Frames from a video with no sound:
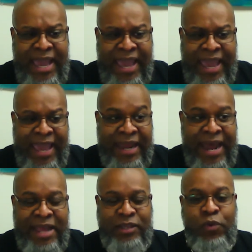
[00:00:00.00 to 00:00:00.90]
And
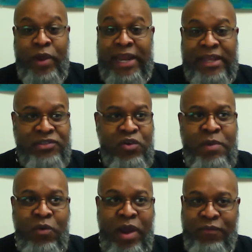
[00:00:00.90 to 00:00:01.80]
I went in and told
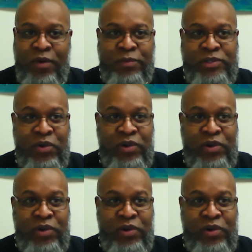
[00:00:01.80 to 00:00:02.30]
my wife what was going